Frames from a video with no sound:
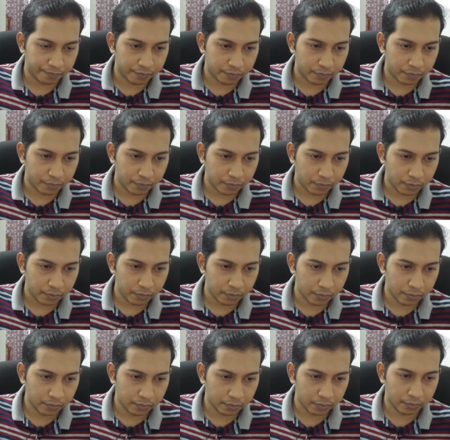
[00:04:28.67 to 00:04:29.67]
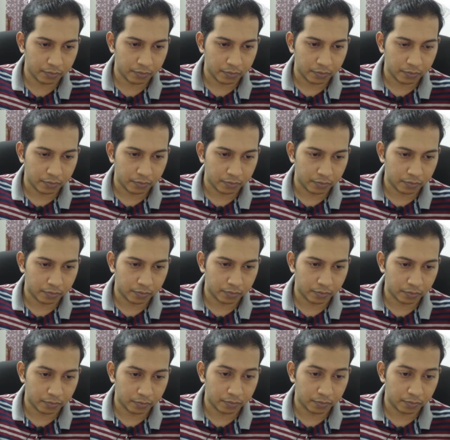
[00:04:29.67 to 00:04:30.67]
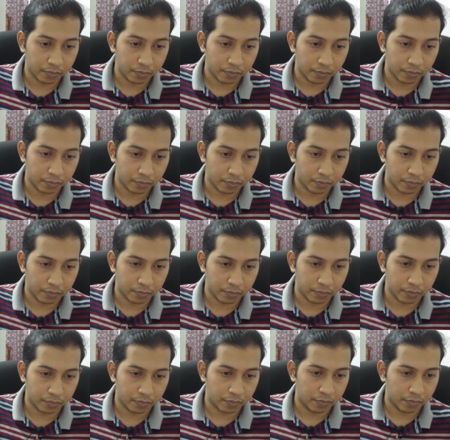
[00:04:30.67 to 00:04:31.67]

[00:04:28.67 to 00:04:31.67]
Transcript: No one is speaking in this clip.